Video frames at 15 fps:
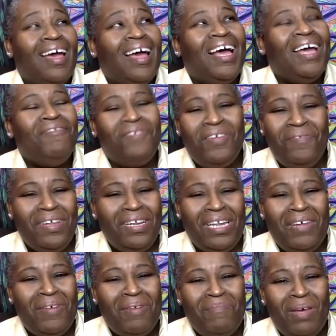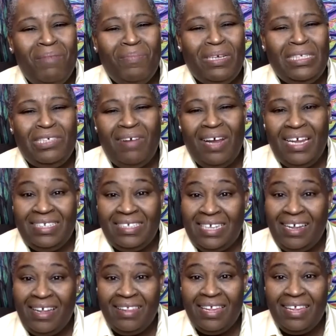I vividly remember trying to
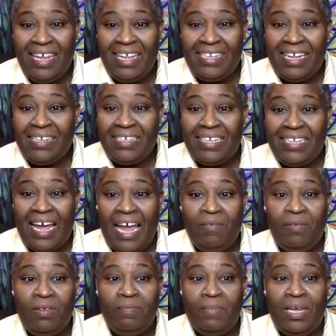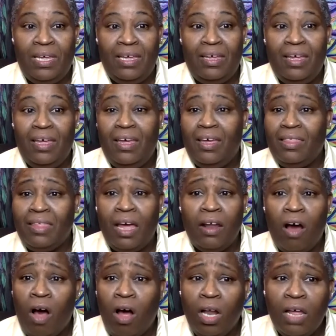tell the kids outside with me that
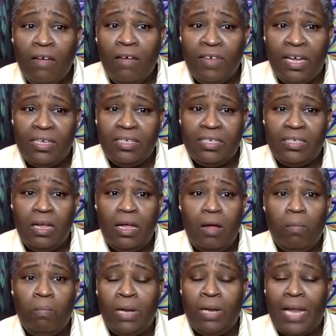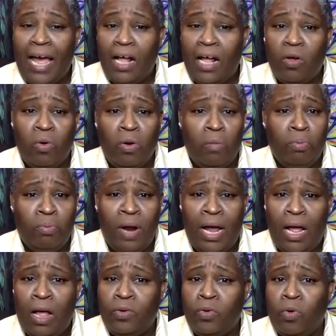all of us, Black or
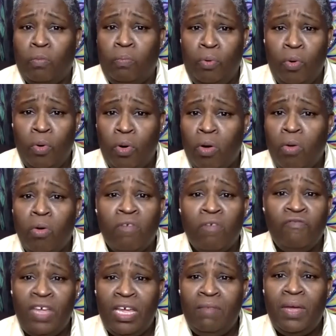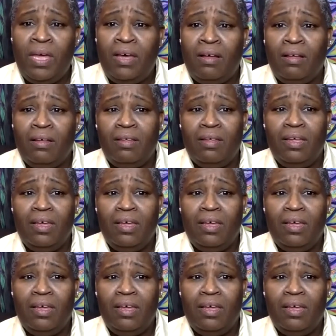brown or poor or female,